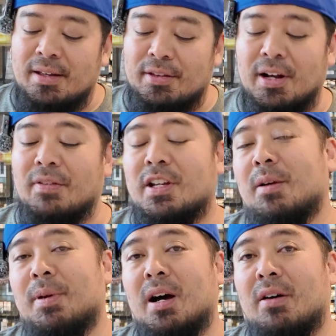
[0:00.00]
They're gonna have to
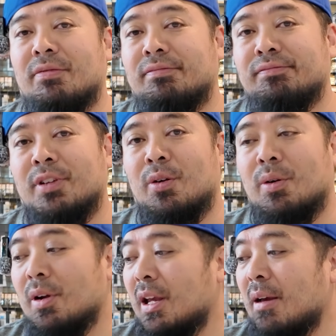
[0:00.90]
kick me off in
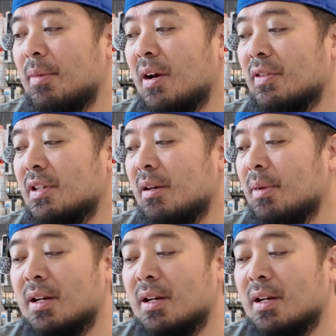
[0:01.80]
order to get me off the team